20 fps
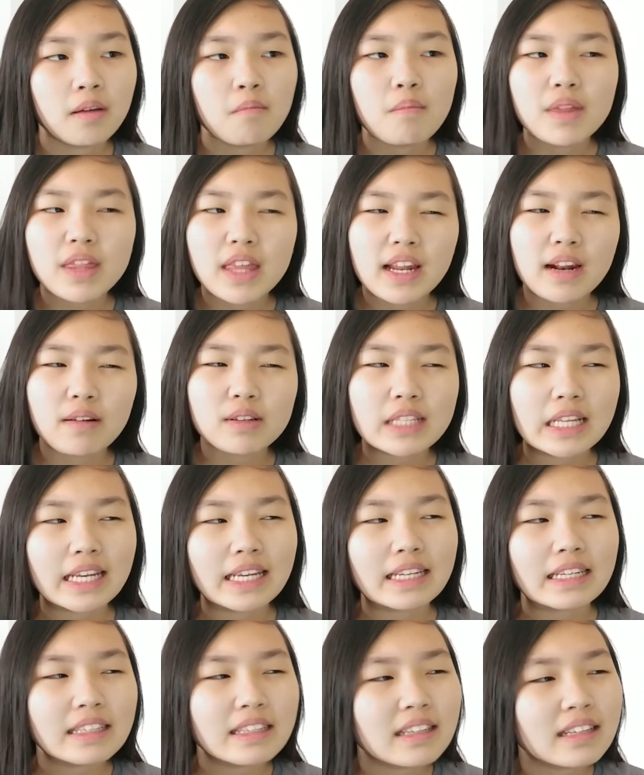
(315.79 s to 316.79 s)
But then I was
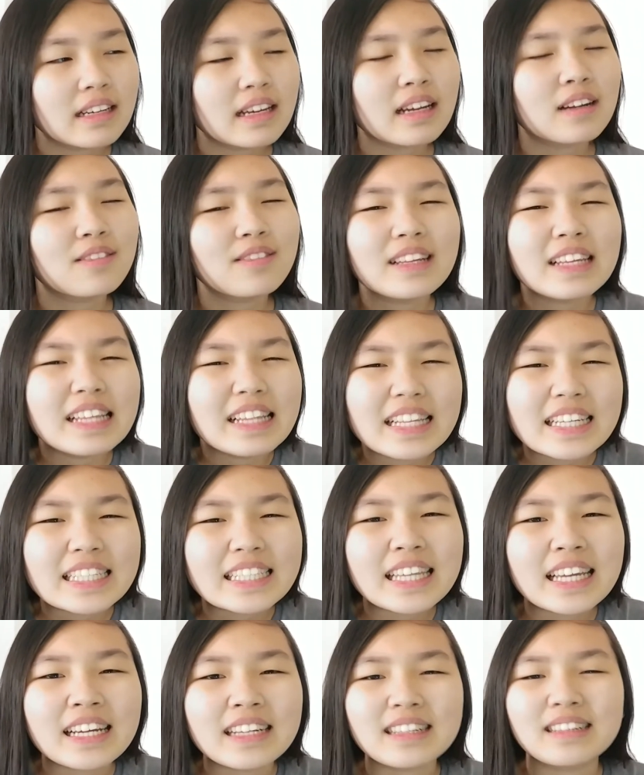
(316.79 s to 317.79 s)
like, I don't really
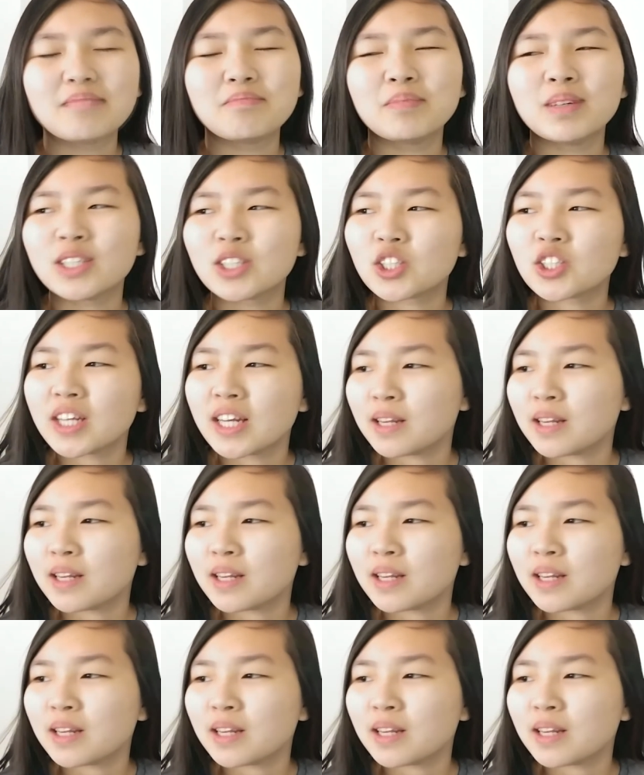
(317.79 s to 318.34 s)
like that much